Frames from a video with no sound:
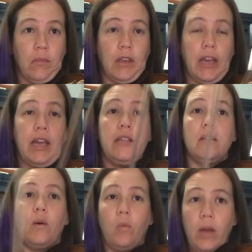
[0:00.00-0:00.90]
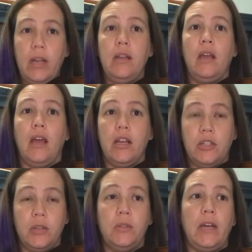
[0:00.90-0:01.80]
Okay, so 1, a
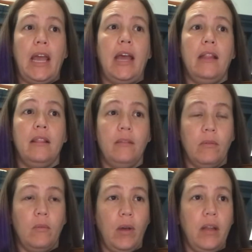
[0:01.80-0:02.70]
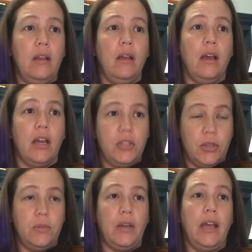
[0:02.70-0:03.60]
2, and 1, a
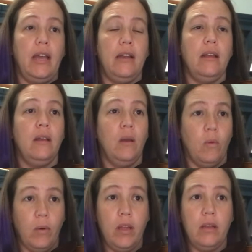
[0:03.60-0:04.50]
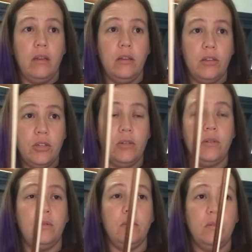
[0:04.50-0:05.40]
2, and 1,
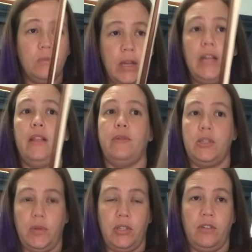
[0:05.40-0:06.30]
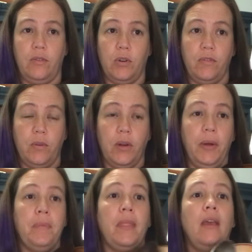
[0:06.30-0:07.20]
2, 1, and then we switch to 4, 4.
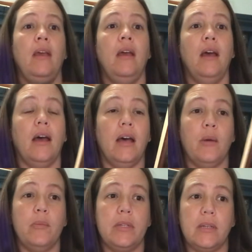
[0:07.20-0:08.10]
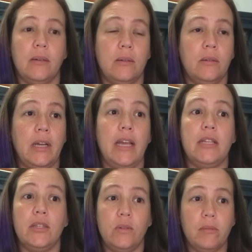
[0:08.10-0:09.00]
So it's
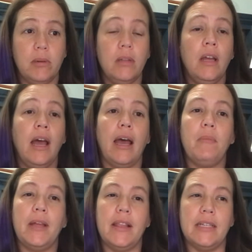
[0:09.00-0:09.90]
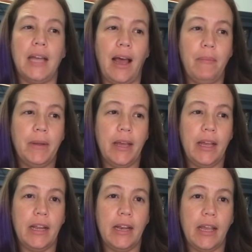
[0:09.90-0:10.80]
doable. I played the top
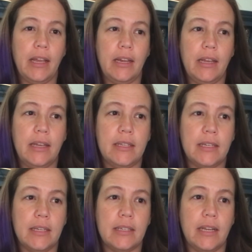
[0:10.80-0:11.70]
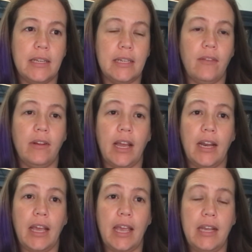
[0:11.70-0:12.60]
line at 96, 97,
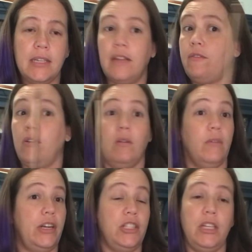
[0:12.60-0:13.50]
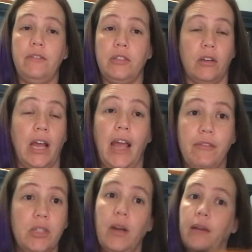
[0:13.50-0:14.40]
98. If you don't want to shift, you don't have
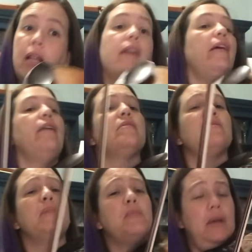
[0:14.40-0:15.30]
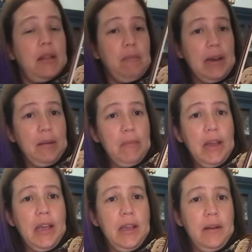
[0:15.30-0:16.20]
to. I'd love to have some people on the bottom
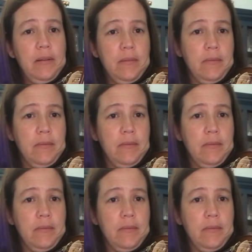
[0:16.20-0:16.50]
line.